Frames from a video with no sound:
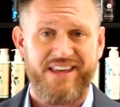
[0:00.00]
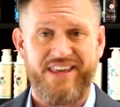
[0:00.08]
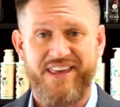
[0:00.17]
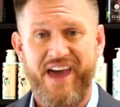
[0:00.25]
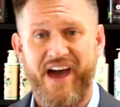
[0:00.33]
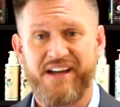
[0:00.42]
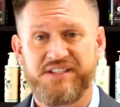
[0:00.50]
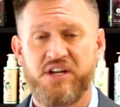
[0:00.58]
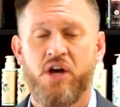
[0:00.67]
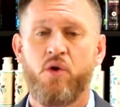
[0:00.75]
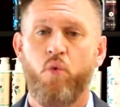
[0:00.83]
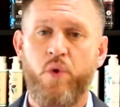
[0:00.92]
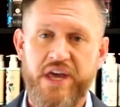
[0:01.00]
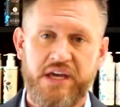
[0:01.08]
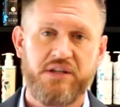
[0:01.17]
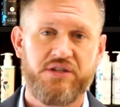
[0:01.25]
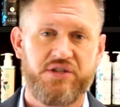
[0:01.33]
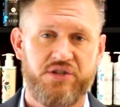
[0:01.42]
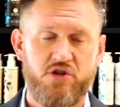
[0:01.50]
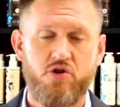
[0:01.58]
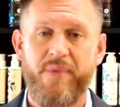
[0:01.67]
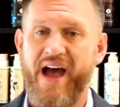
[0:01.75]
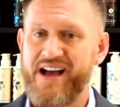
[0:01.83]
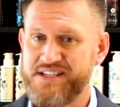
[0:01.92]
Yet, we
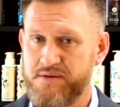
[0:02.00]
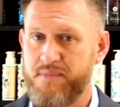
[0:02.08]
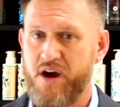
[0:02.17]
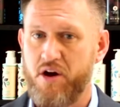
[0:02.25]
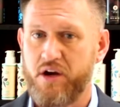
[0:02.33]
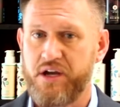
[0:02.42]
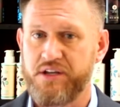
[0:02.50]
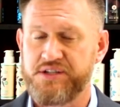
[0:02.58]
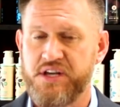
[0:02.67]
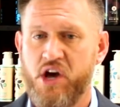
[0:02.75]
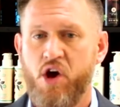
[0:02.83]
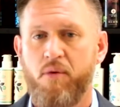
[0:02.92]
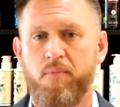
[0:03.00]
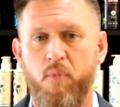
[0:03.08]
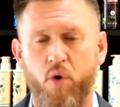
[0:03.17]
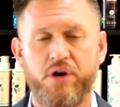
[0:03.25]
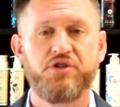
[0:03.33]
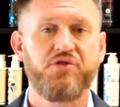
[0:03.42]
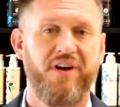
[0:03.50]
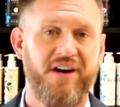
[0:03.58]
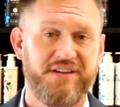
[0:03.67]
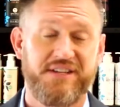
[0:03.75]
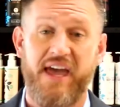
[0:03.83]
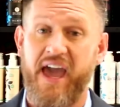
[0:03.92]
consume as Americans more
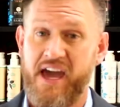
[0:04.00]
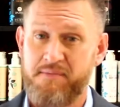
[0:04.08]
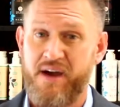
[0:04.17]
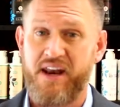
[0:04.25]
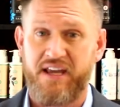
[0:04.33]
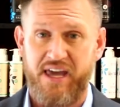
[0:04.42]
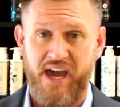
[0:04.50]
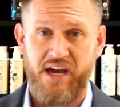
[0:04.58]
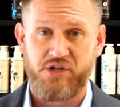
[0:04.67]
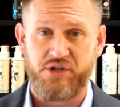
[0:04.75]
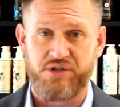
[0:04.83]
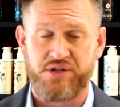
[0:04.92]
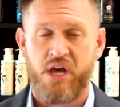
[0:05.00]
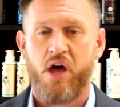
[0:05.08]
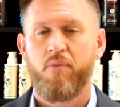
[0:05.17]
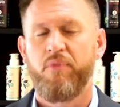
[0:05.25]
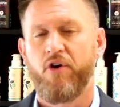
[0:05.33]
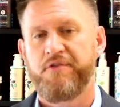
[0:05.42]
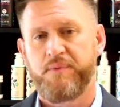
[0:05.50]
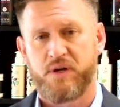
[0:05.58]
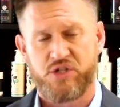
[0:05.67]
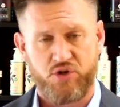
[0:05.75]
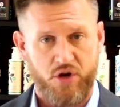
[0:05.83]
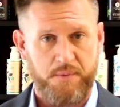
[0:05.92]
drugs and medications both
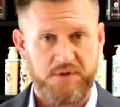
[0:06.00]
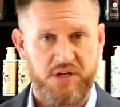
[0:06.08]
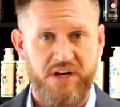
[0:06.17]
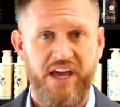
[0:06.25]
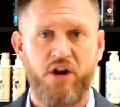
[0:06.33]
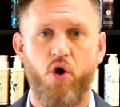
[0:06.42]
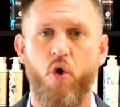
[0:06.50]
prescription and